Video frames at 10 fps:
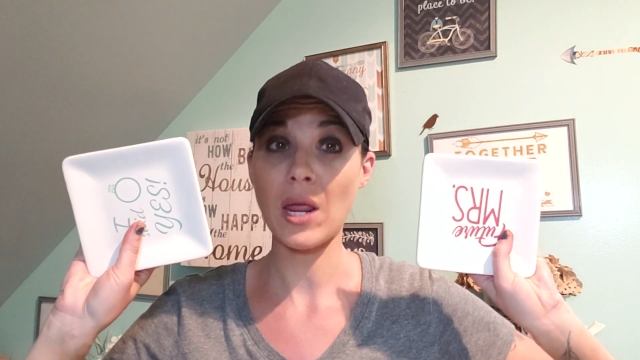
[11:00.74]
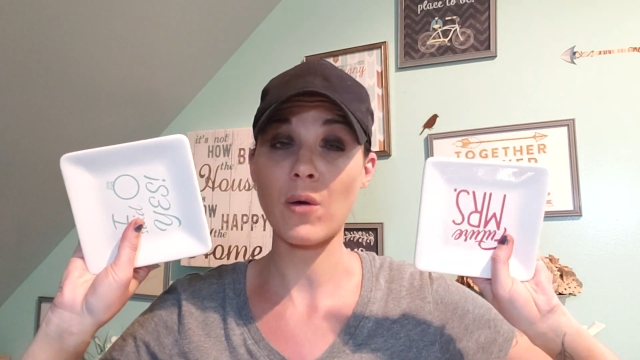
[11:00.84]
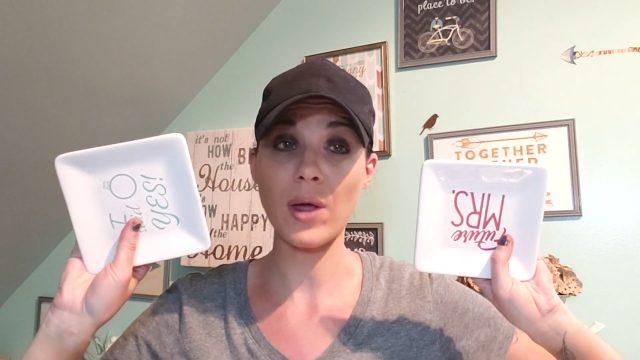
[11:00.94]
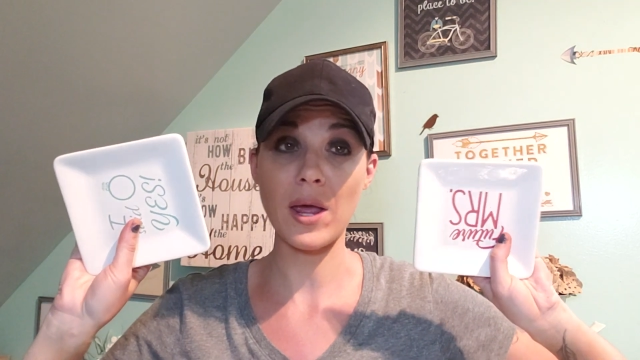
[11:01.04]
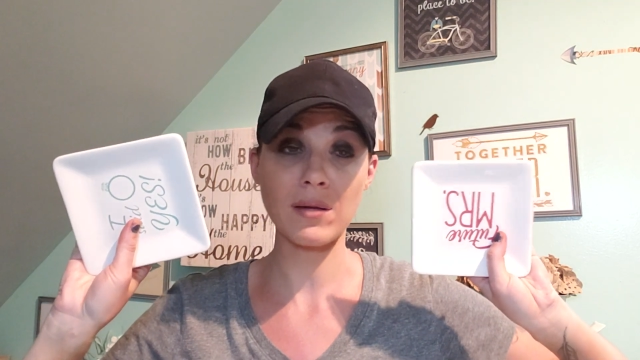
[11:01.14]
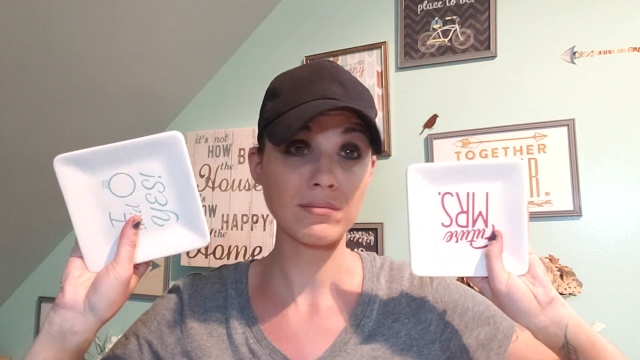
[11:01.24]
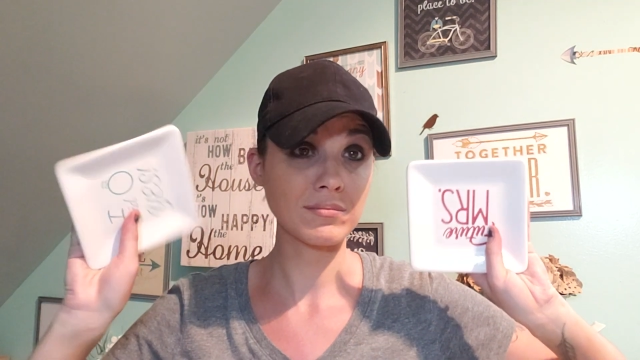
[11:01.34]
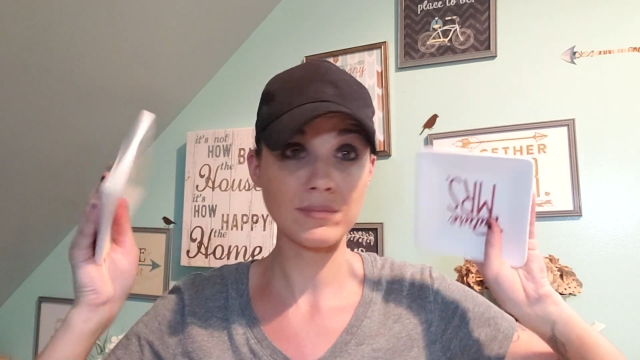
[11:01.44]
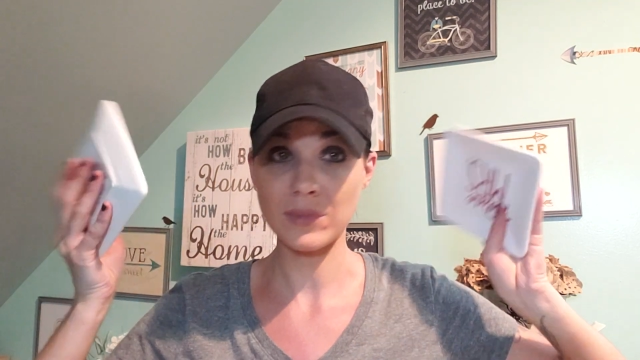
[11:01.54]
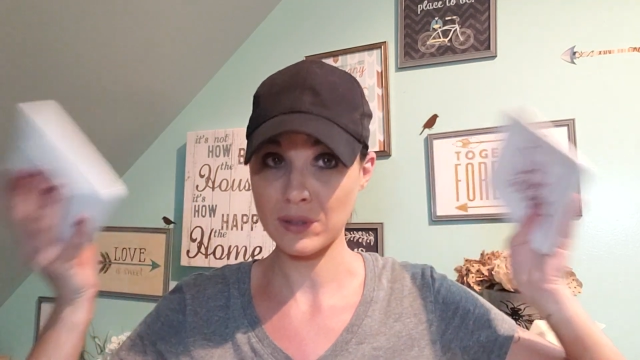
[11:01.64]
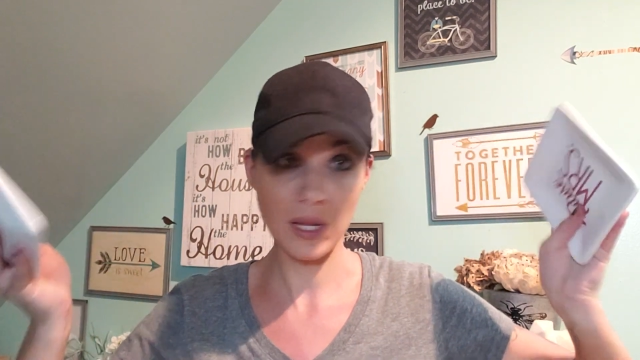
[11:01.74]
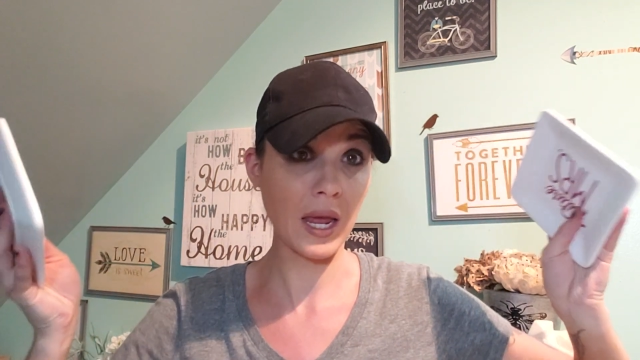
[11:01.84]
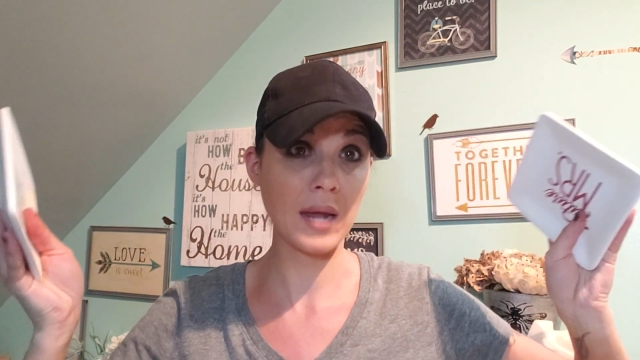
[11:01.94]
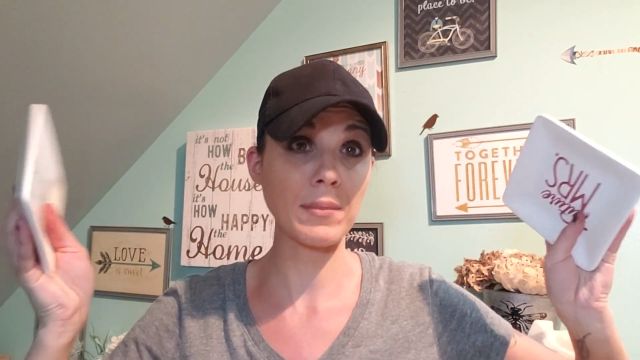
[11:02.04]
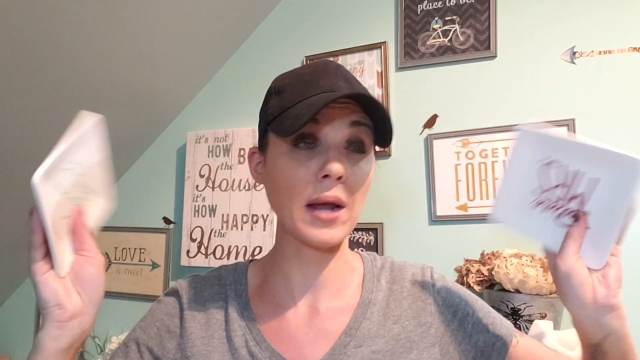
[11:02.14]
Okay?
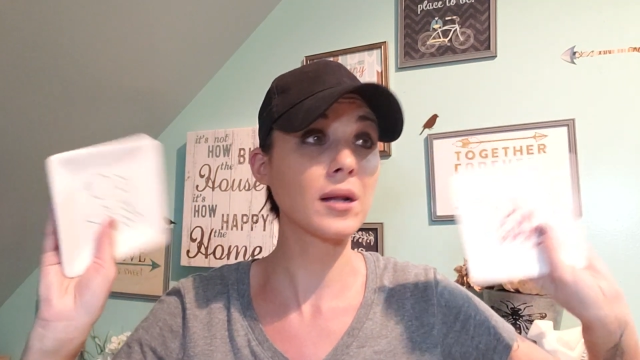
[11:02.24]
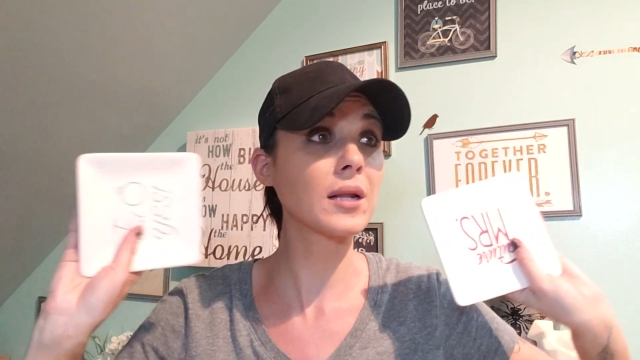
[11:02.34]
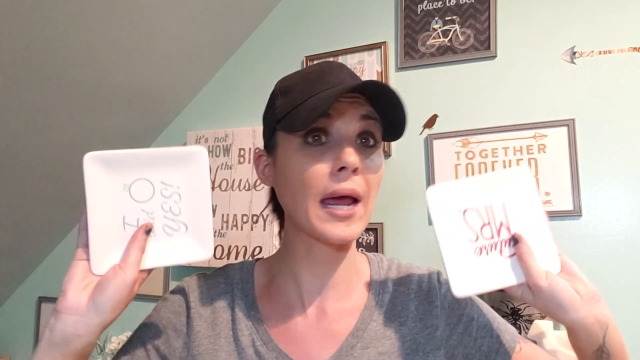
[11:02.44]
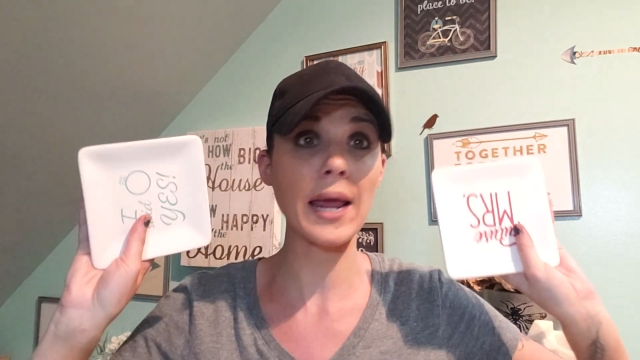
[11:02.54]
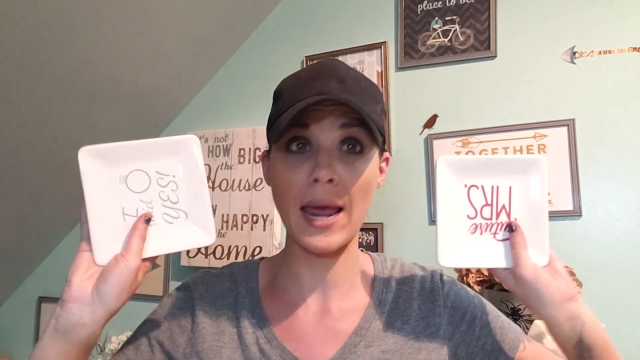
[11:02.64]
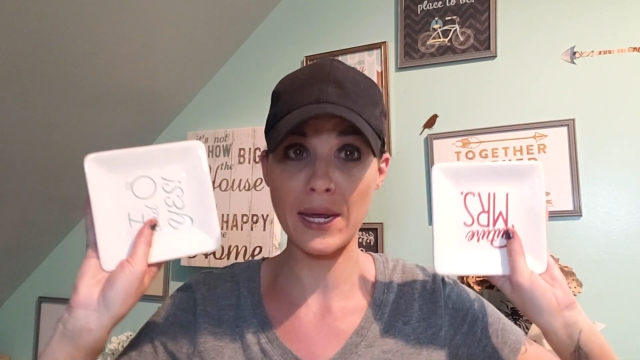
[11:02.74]
I'm not gonna lie.